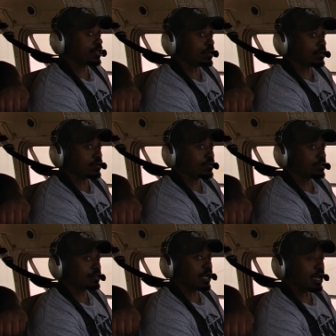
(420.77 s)

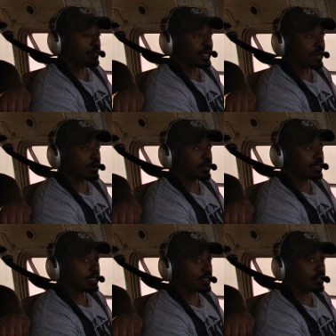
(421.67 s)
is a
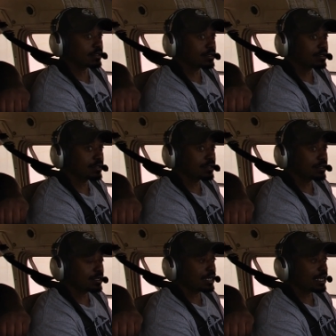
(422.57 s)
required
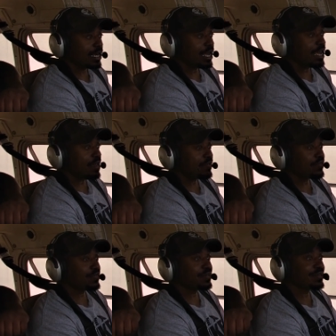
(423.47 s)
item,
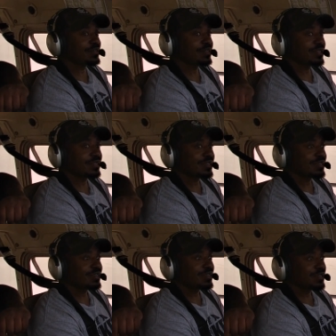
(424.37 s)
not only on my
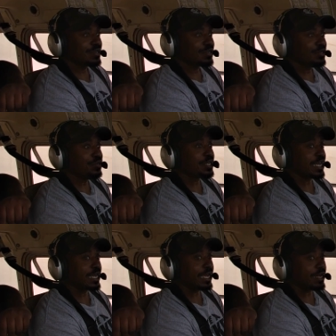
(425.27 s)
checklist, but in
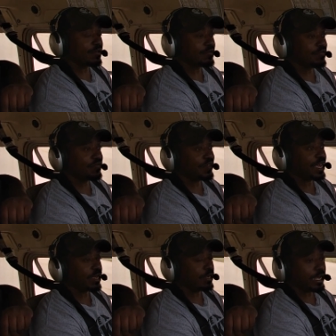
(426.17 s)
commercial
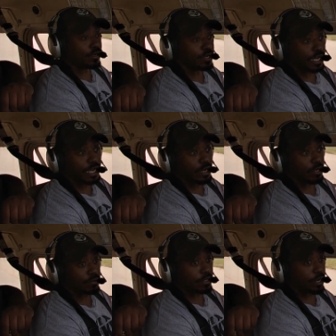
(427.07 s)
flying as well.
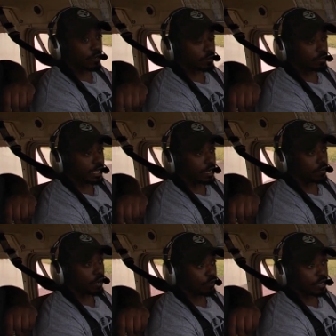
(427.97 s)
So
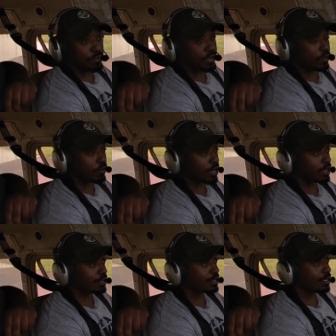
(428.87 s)
if you've
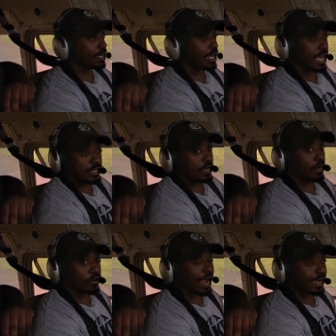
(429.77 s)
never
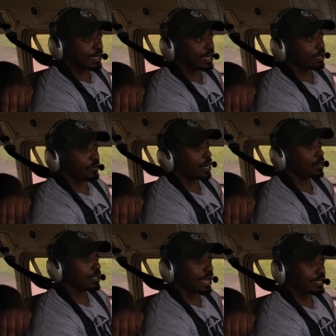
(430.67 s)
paid any
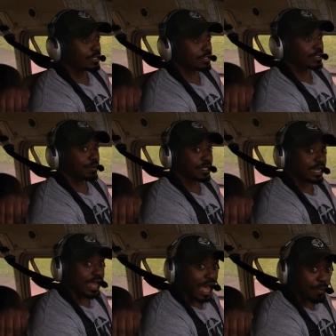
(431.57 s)
attention,
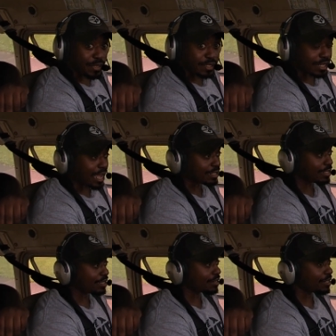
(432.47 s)
but when you get on
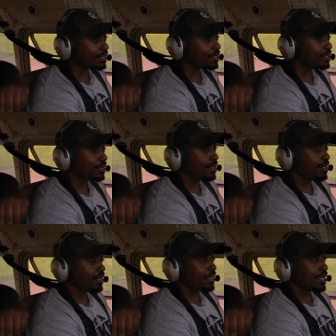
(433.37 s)

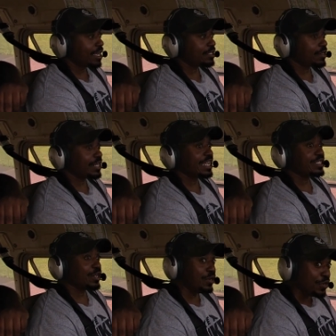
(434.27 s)
a
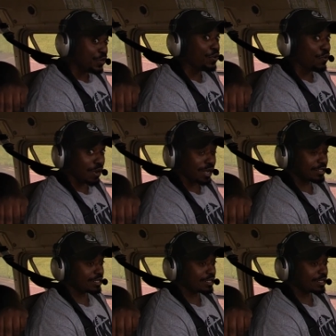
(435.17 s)
commercial airline,